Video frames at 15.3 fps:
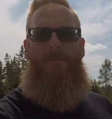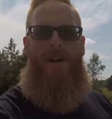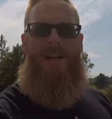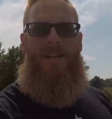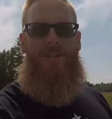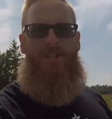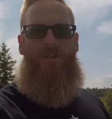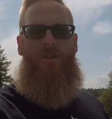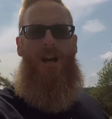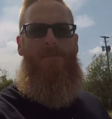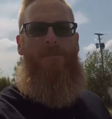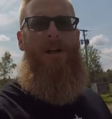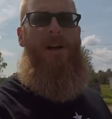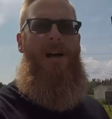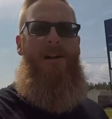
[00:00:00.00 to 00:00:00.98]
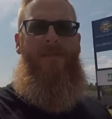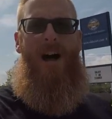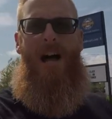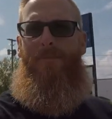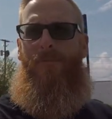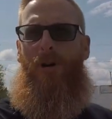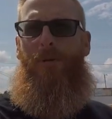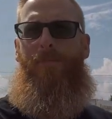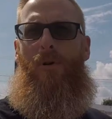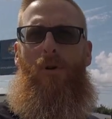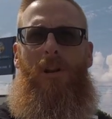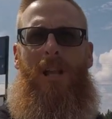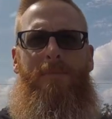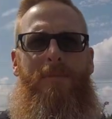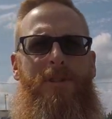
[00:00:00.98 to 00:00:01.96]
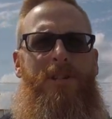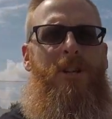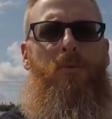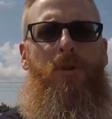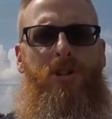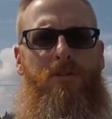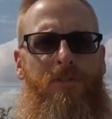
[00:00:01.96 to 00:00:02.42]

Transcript: my Instagram Live, I put a poll up to see which